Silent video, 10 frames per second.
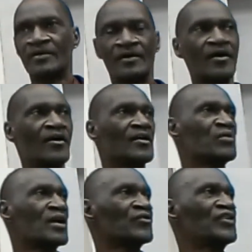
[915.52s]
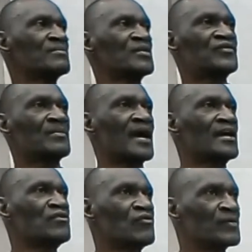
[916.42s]
Earlier, brother was telling me, he said, man, yeah,
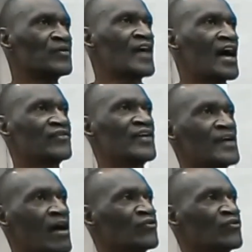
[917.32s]
you from the South Side, y'all was